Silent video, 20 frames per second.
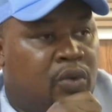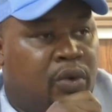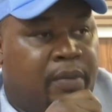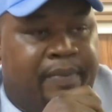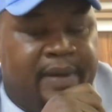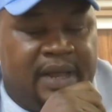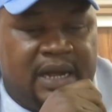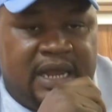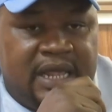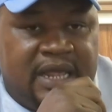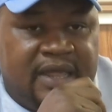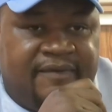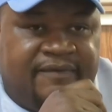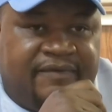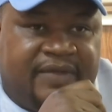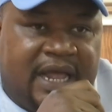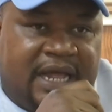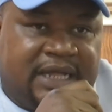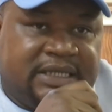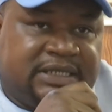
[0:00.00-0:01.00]
We
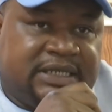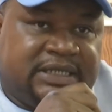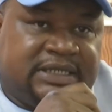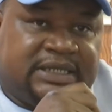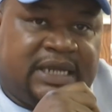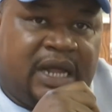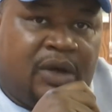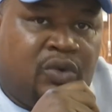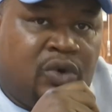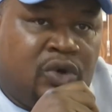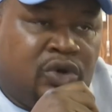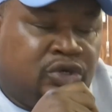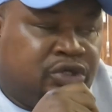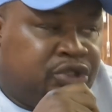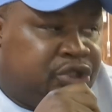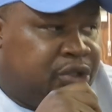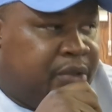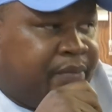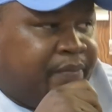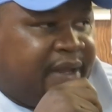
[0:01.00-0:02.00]
believe that
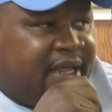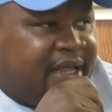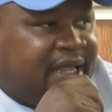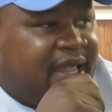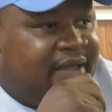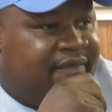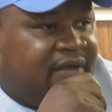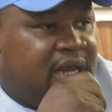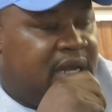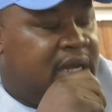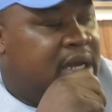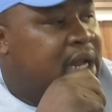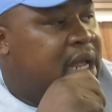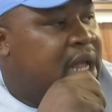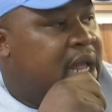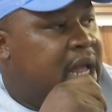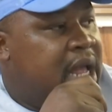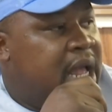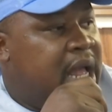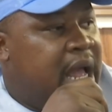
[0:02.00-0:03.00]
Sanwo-Olu should be
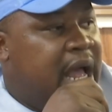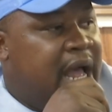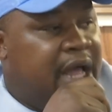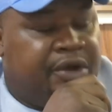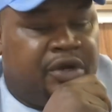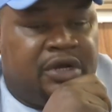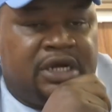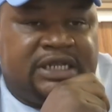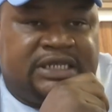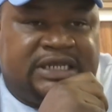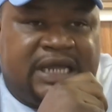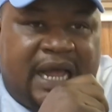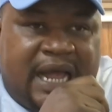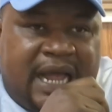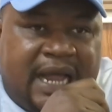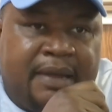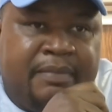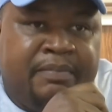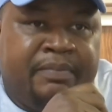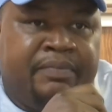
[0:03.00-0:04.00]
given another
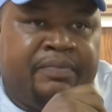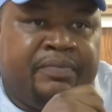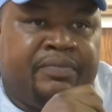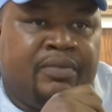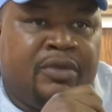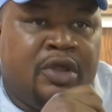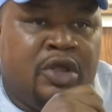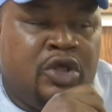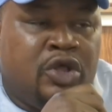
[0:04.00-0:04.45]
time